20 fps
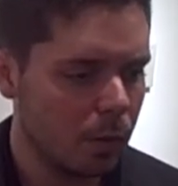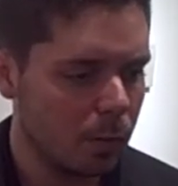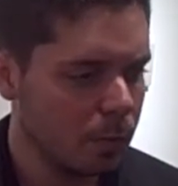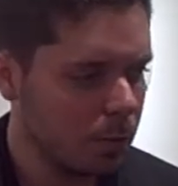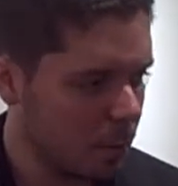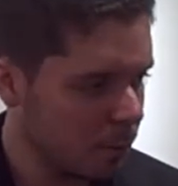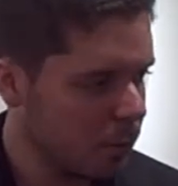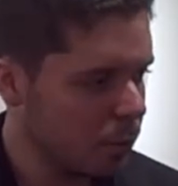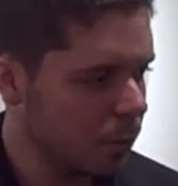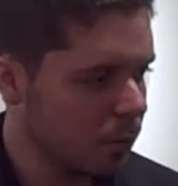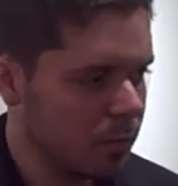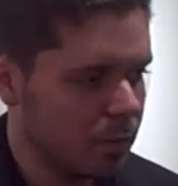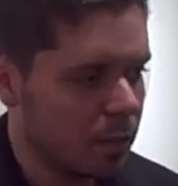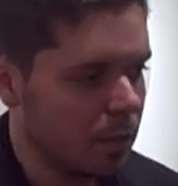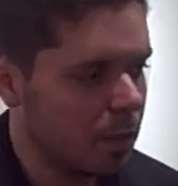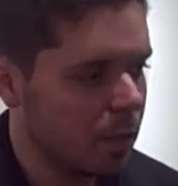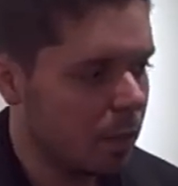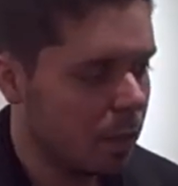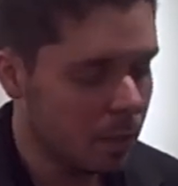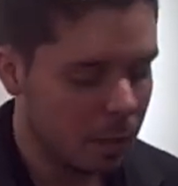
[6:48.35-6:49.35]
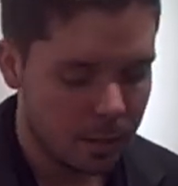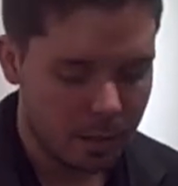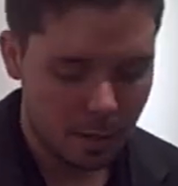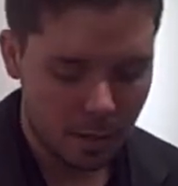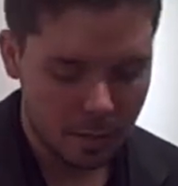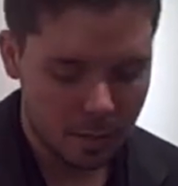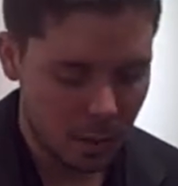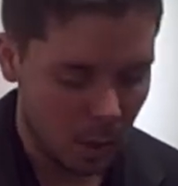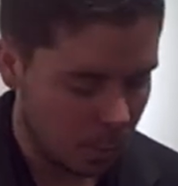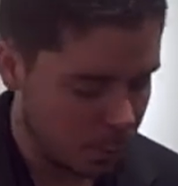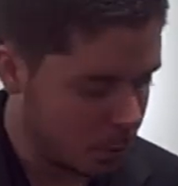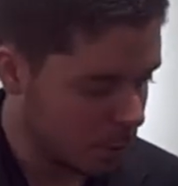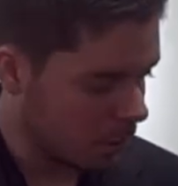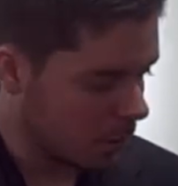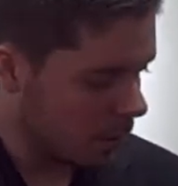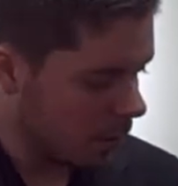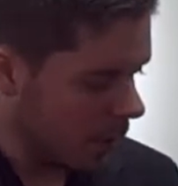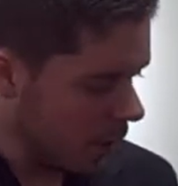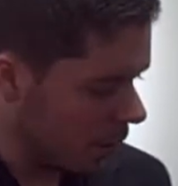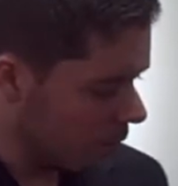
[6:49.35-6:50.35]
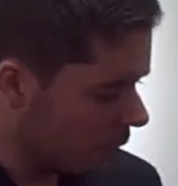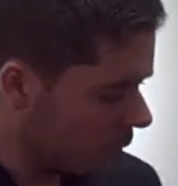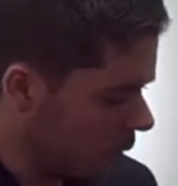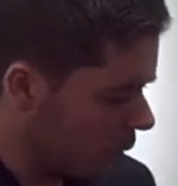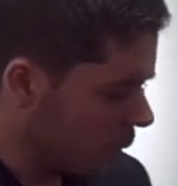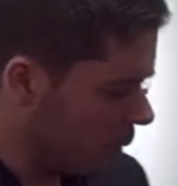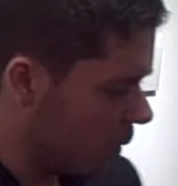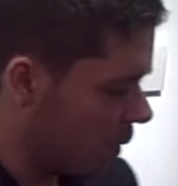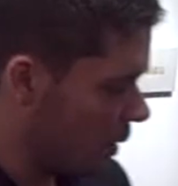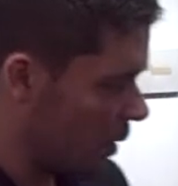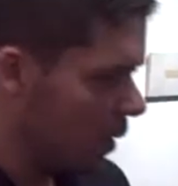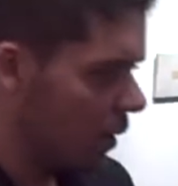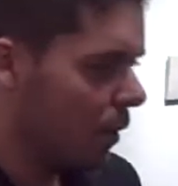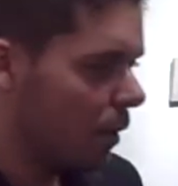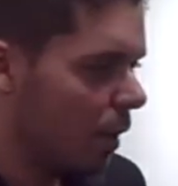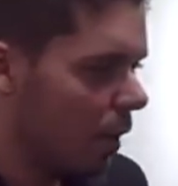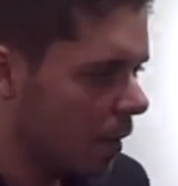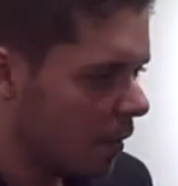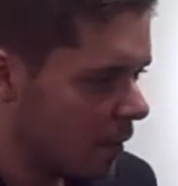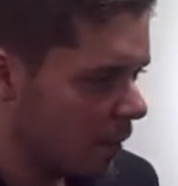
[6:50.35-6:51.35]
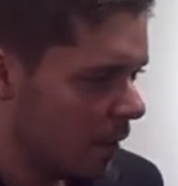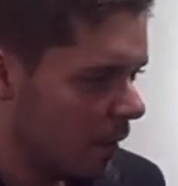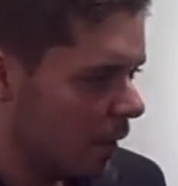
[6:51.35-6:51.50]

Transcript: I'm sure you've seen, let's say, a sculpture on a floor, and you're not